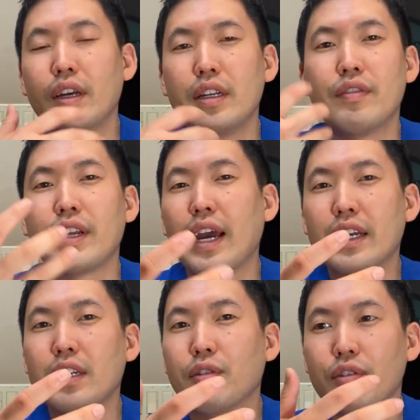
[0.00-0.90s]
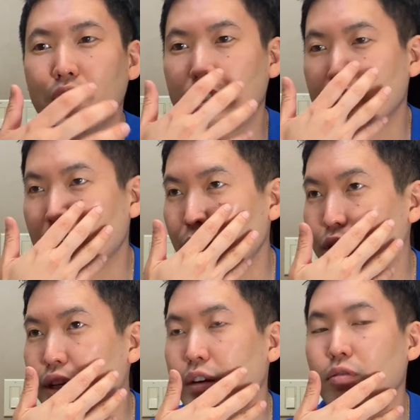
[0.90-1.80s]
and even acne rosacea where you
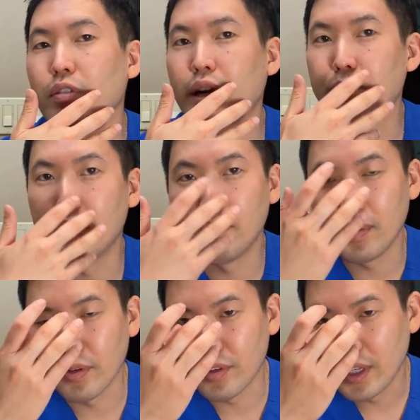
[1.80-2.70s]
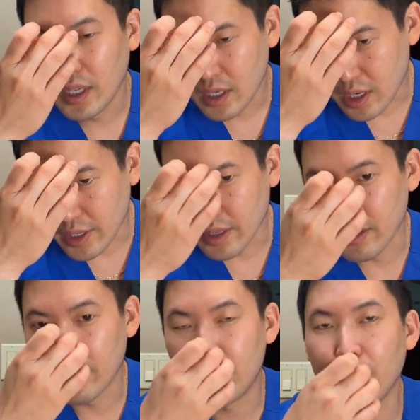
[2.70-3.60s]
get red pimples on
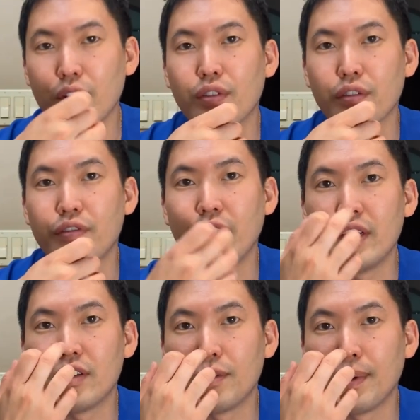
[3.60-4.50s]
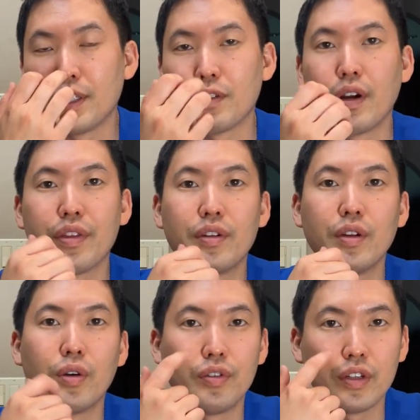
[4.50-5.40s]
the center of your face, especially around the
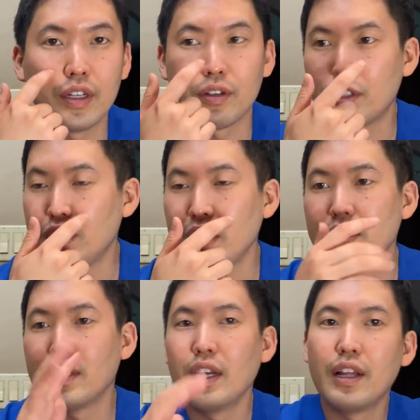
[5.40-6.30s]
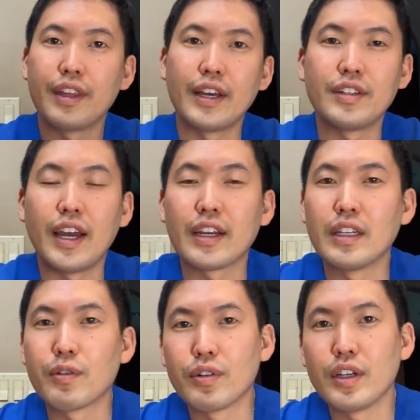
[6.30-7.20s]
nose and inner cheeks, that's acne
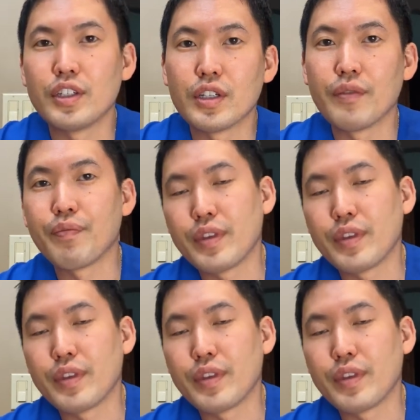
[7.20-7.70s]
rosacea.